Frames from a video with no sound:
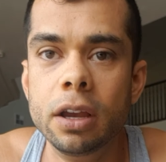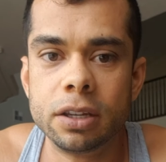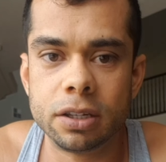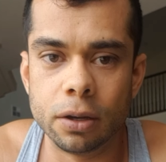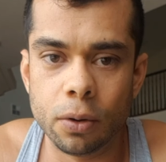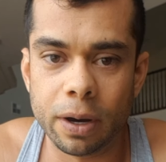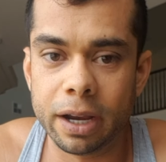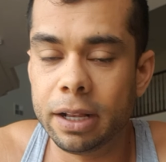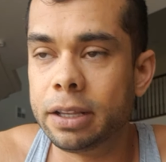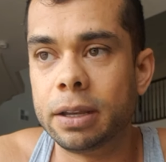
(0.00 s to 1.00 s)
So
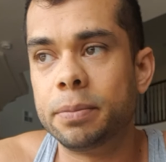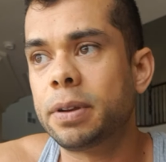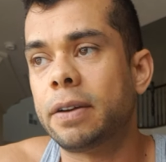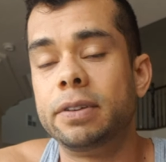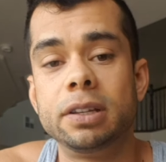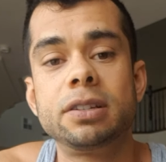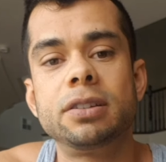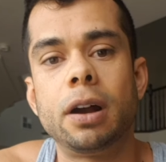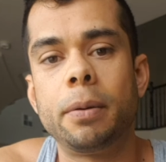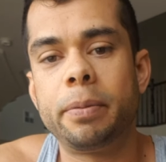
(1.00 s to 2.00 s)
I'd end up having to
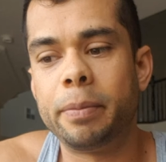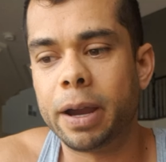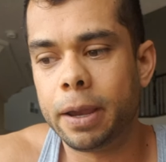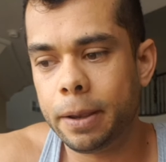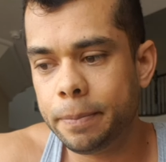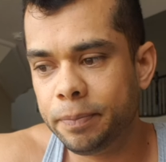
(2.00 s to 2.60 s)
stop my,